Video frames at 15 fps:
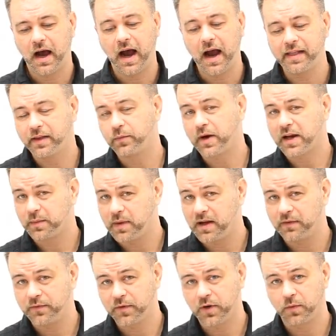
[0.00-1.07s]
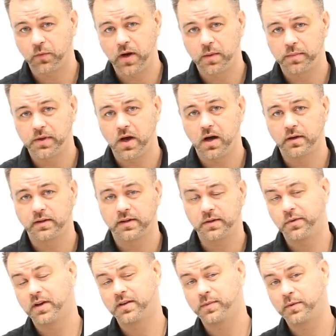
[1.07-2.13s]
I highly recommend if you're going to run a blog that
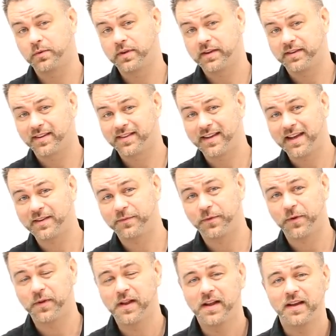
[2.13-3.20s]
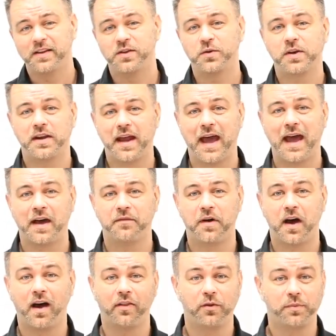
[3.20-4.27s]
you want it to be really successful, you can have
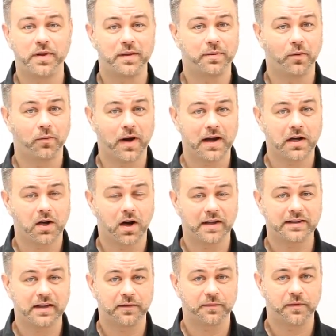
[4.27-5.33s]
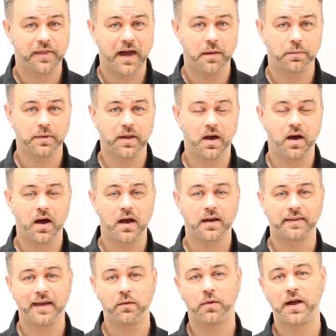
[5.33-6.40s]
other people write content for that blog,
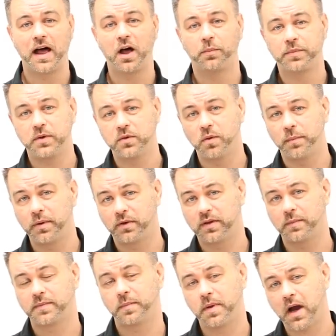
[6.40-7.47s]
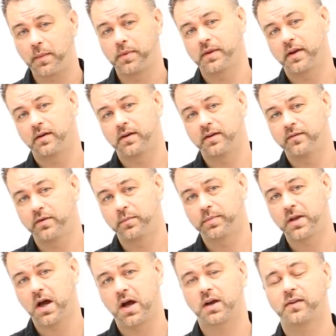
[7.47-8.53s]
and that will help you to build up the popularity of your
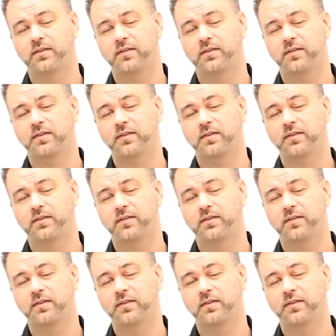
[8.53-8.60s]
blog.